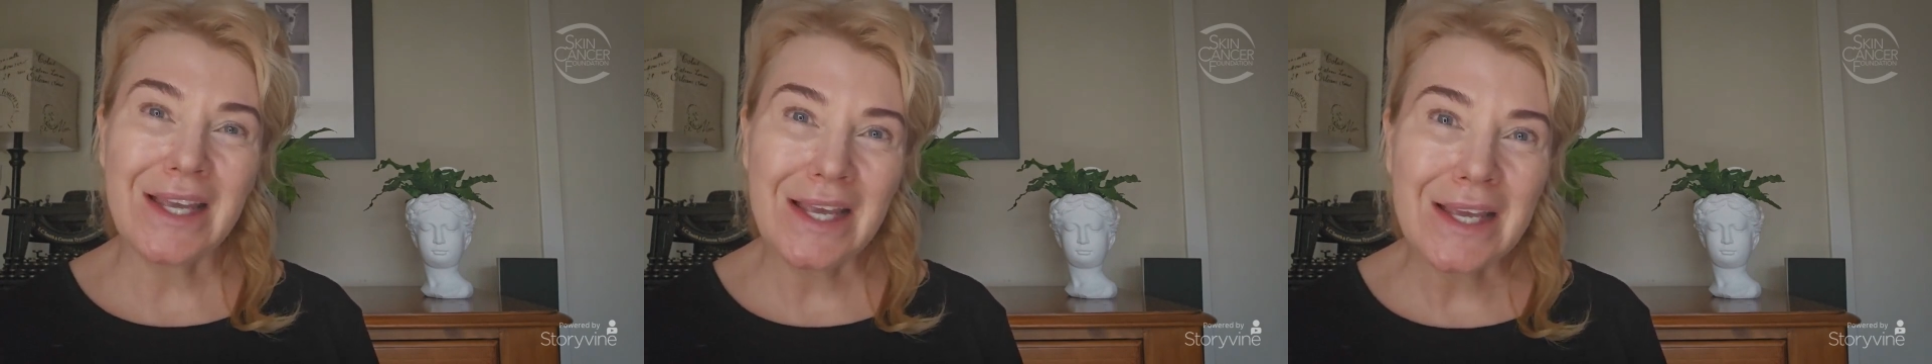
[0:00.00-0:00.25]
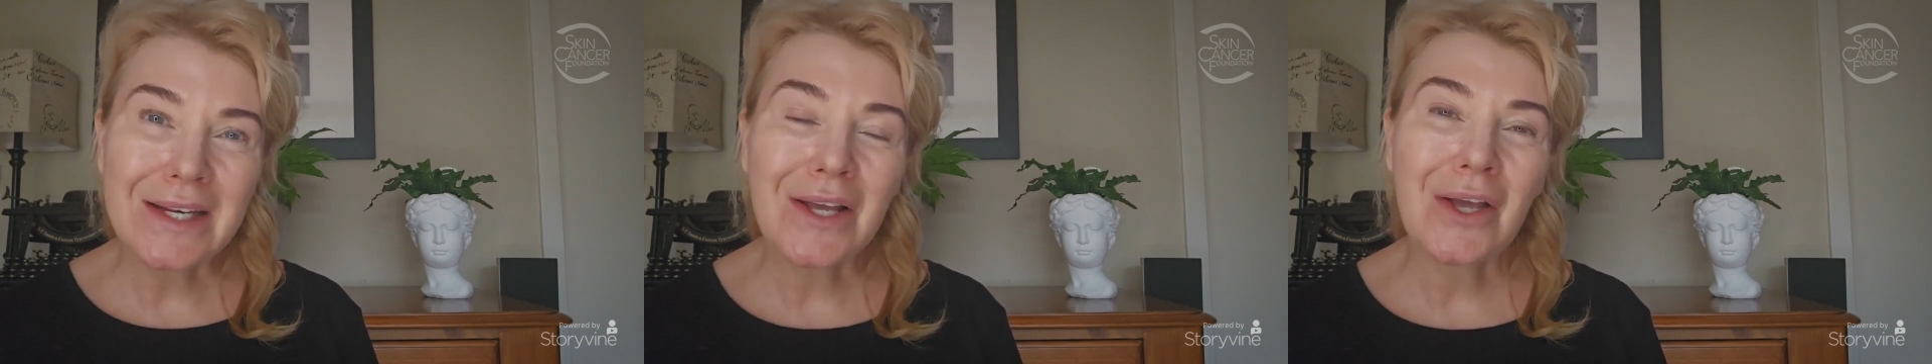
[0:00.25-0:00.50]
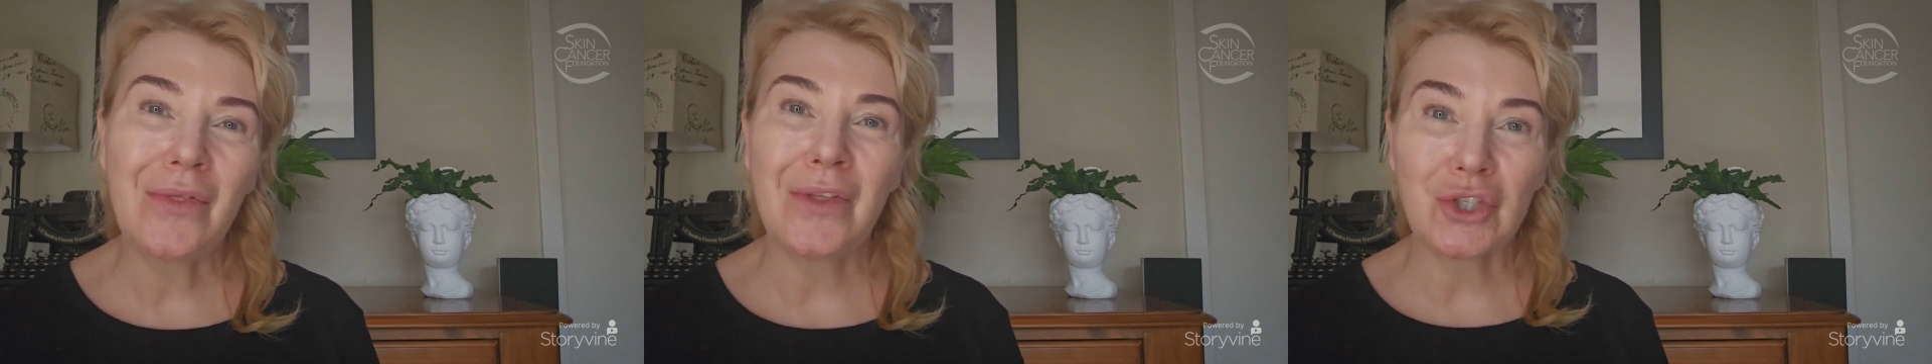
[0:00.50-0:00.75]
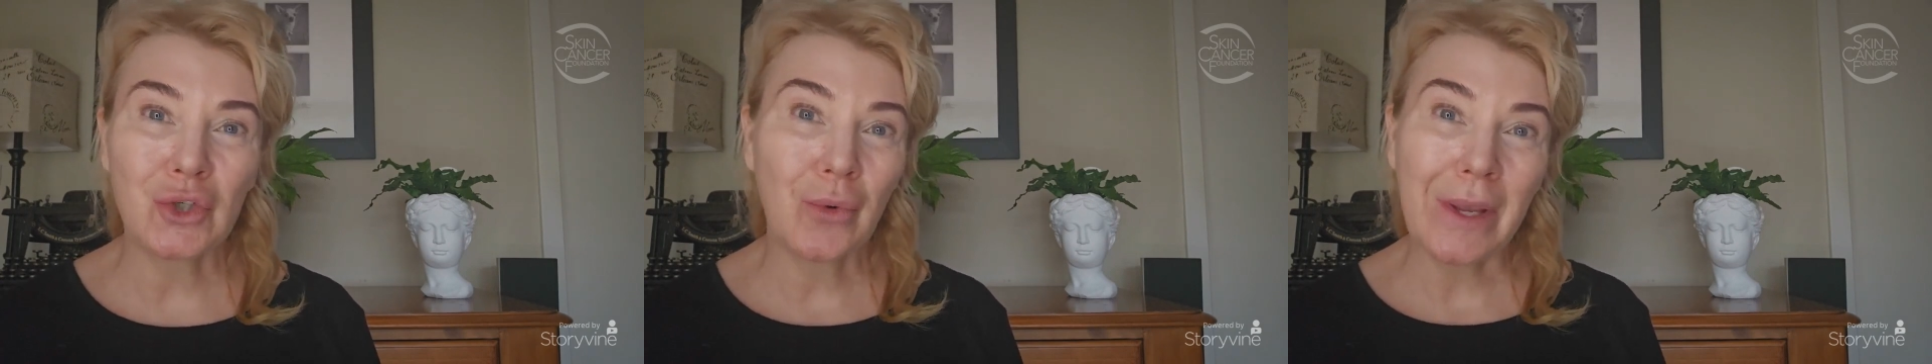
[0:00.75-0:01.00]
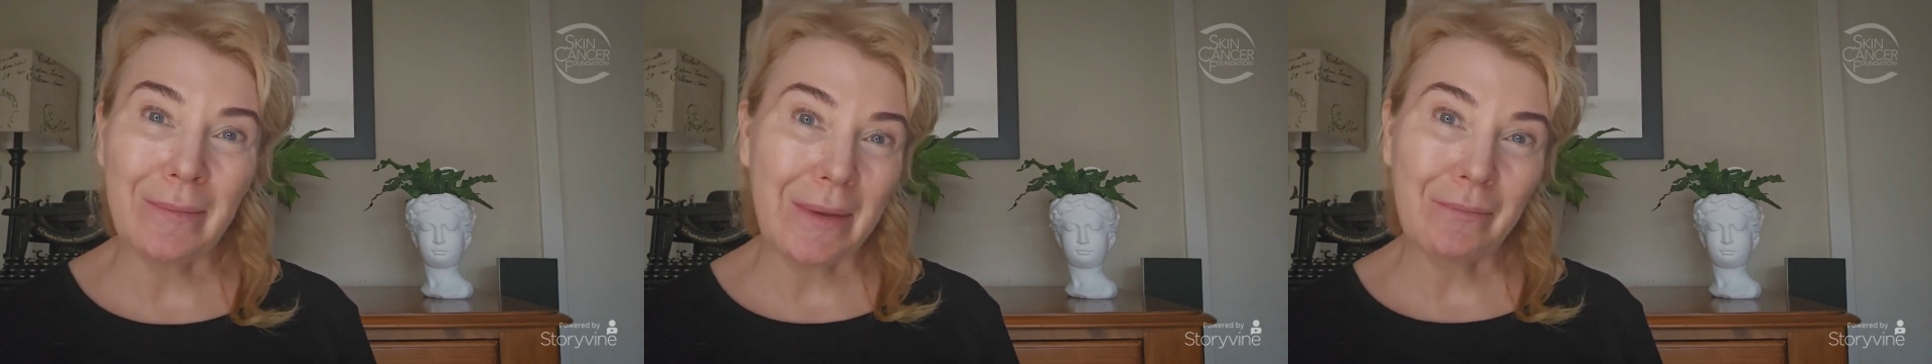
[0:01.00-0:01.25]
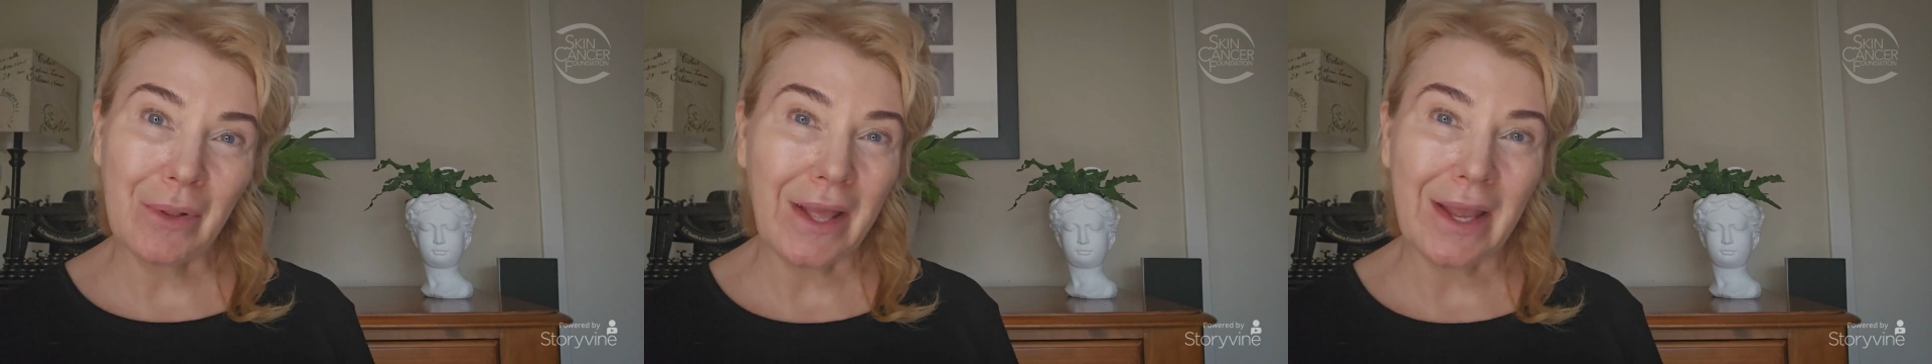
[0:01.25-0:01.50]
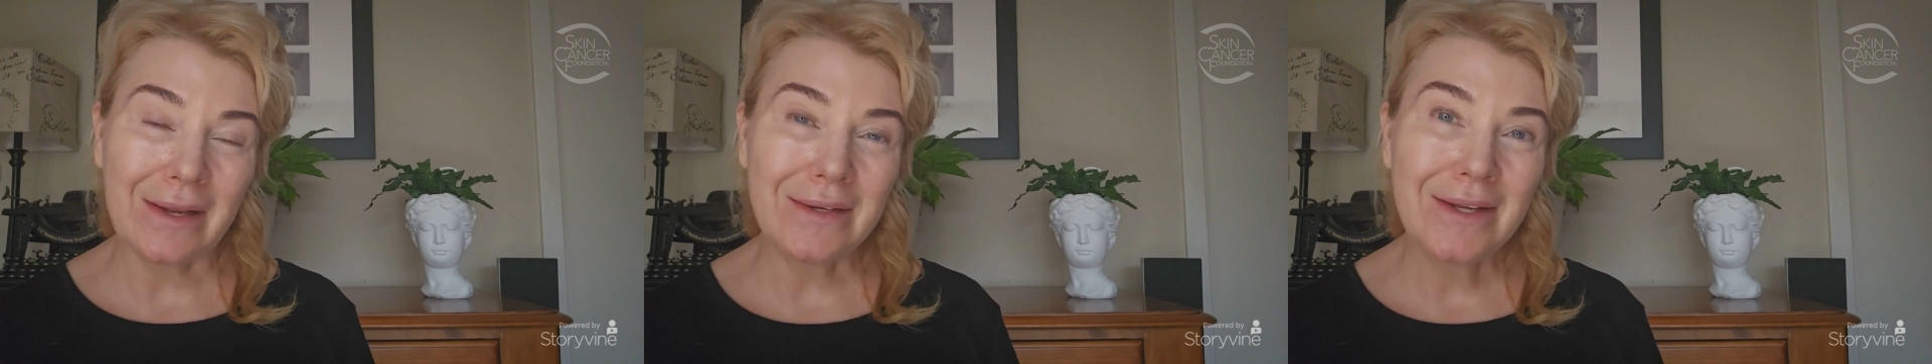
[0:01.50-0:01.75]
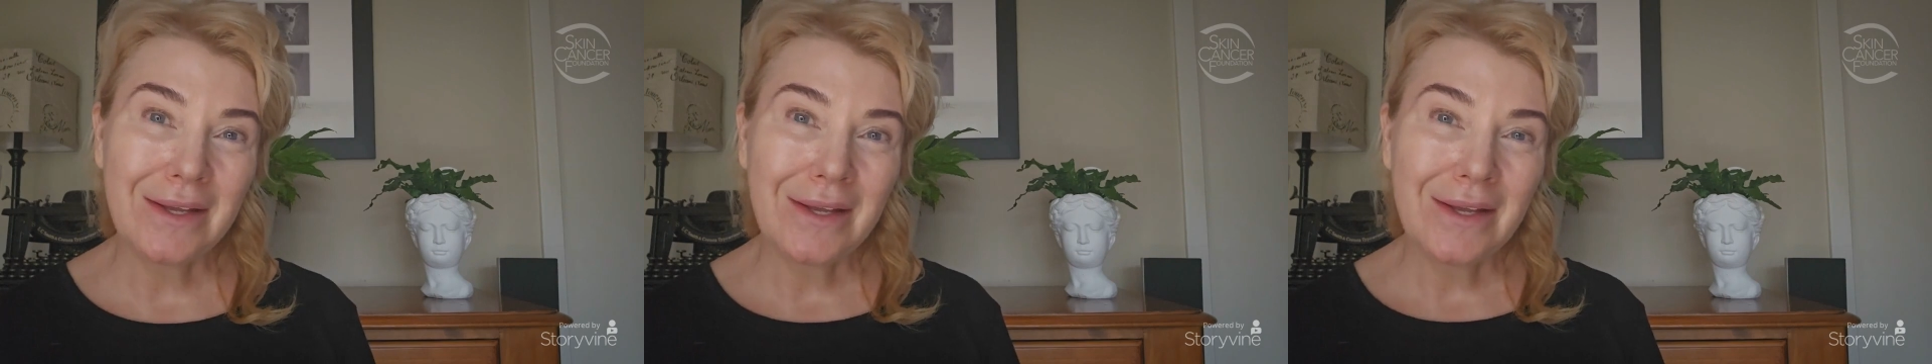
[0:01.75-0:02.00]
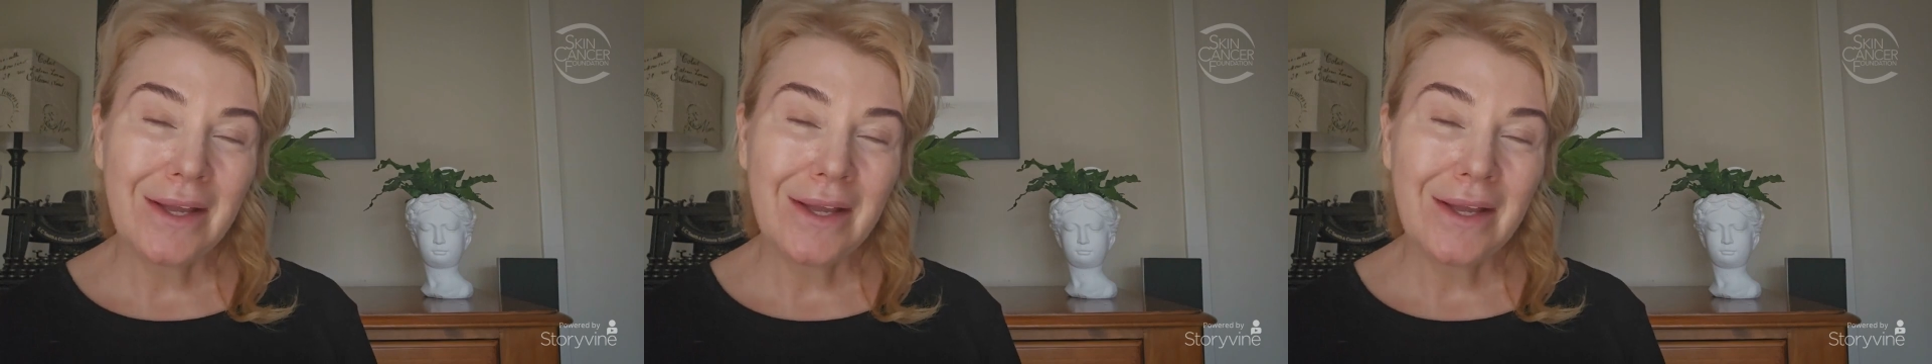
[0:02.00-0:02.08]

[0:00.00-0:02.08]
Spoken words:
in the treatment plan